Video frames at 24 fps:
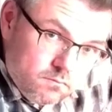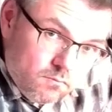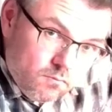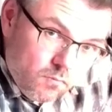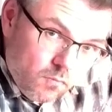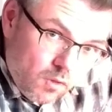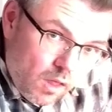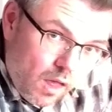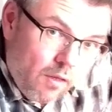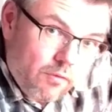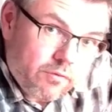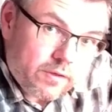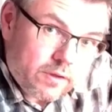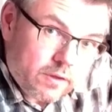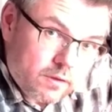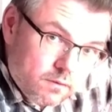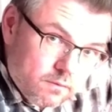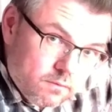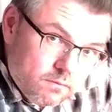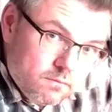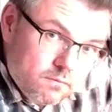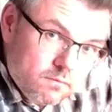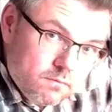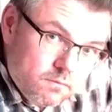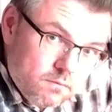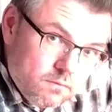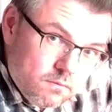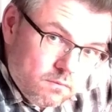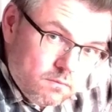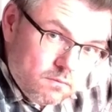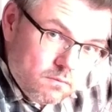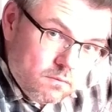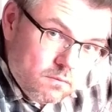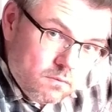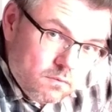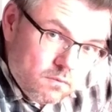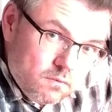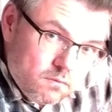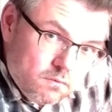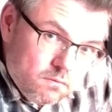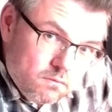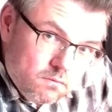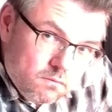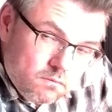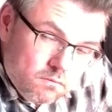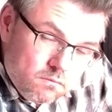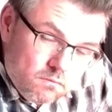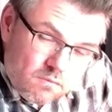Nothing.
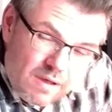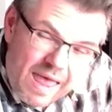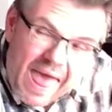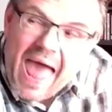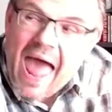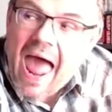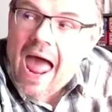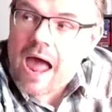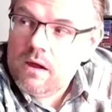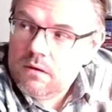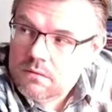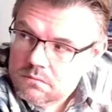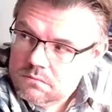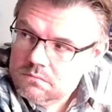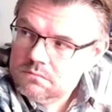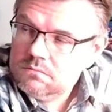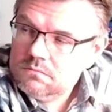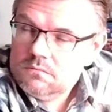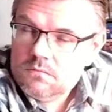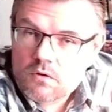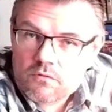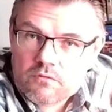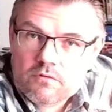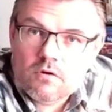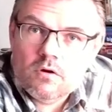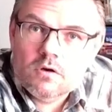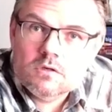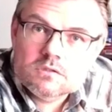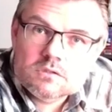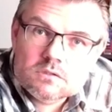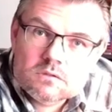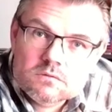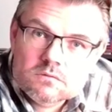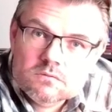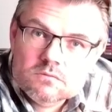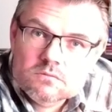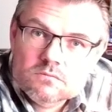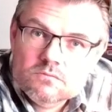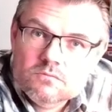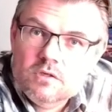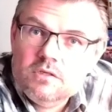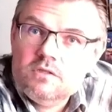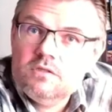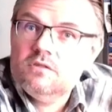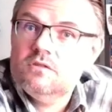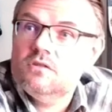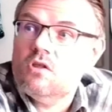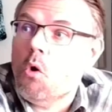Yeah, of course. We
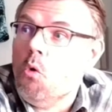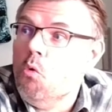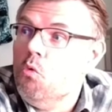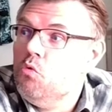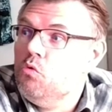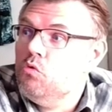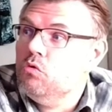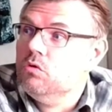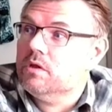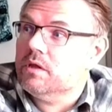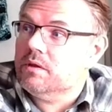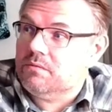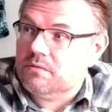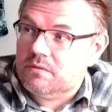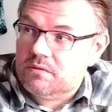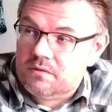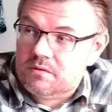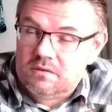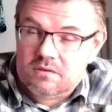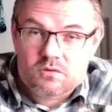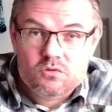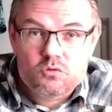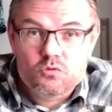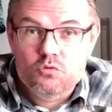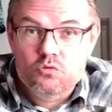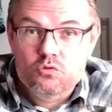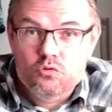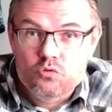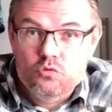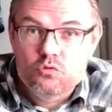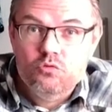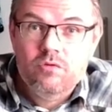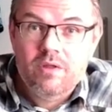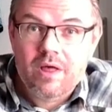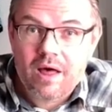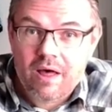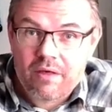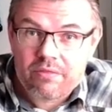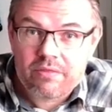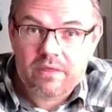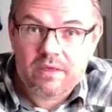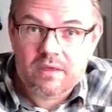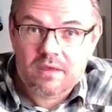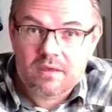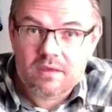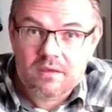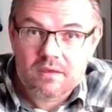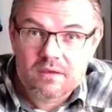told it to do
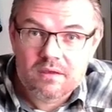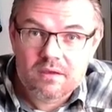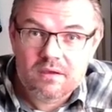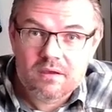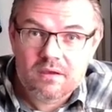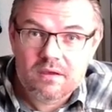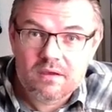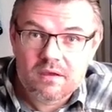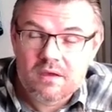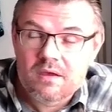nothing. Yeah?